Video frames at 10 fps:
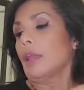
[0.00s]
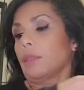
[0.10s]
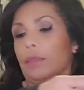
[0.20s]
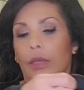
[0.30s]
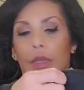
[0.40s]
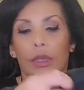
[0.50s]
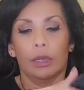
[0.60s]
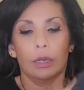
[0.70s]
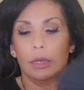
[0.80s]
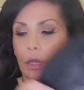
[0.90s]
And
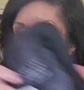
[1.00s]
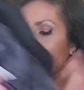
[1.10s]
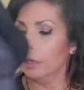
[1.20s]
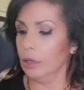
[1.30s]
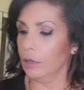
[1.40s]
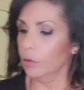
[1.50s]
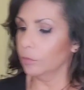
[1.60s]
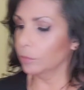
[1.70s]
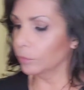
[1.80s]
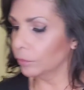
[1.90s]
then
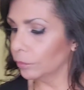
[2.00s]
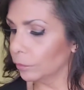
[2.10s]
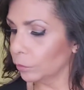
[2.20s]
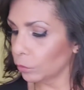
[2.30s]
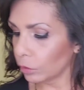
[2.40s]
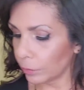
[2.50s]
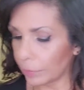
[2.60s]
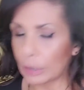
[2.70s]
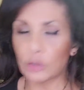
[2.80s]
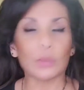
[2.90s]
for
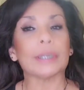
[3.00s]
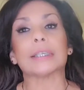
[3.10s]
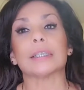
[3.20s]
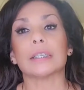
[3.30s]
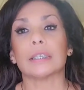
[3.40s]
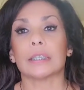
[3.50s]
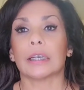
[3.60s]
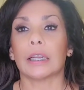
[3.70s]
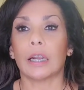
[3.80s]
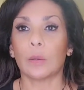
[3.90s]
my dresses
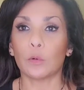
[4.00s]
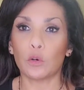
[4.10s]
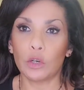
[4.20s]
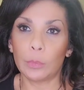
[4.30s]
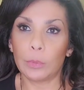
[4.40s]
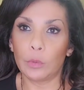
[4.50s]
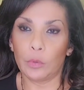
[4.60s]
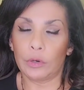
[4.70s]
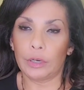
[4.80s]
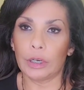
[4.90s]
that I'm going to be
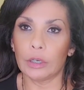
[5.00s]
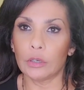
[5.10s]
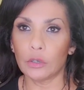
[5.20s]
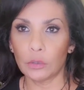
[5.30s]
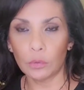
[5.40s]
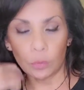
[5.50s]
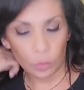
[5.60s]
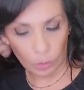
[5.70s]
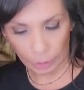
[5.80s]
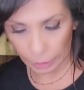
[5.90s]
wearing to
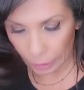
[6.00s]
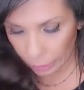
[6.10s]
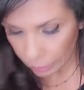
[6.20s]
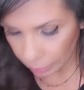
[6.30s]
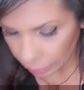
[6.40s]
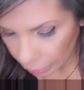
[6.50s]
Hawaii.